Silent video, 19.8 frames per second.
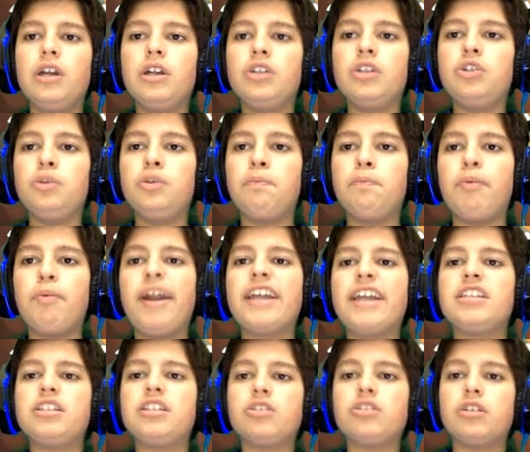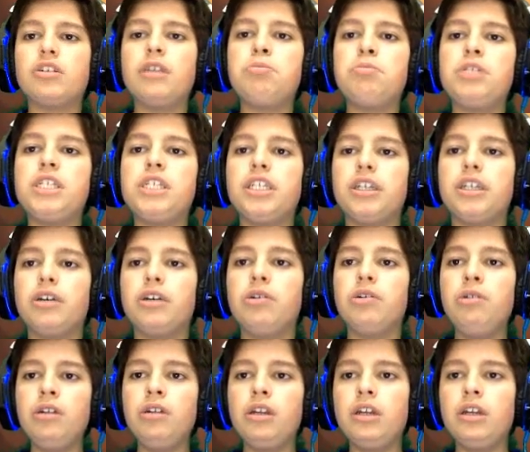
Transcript: to practice on MTGO